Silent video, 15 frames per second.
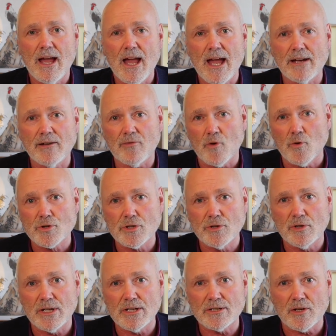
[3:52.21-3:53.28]
And of course,
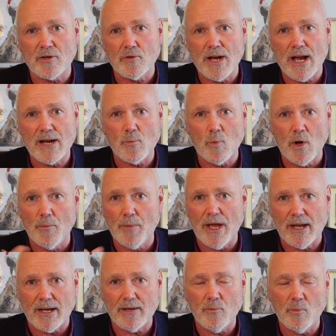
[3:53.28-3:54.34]
you need to create
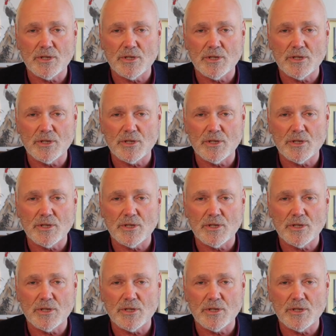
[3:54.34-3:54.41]
well-being,